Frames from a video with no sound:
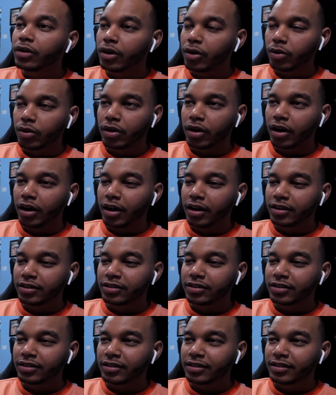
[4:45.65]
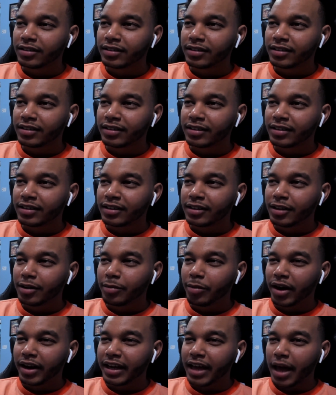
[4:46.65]
Oh gosh. The
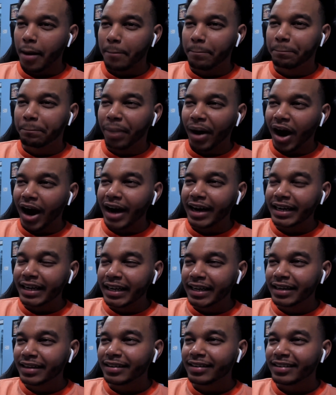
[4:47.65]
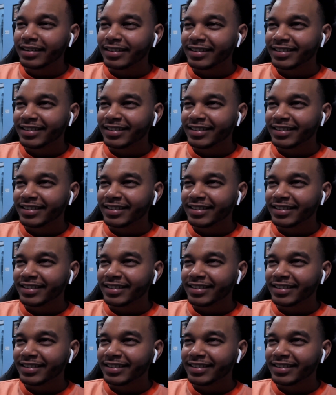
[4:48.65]
body got bodied.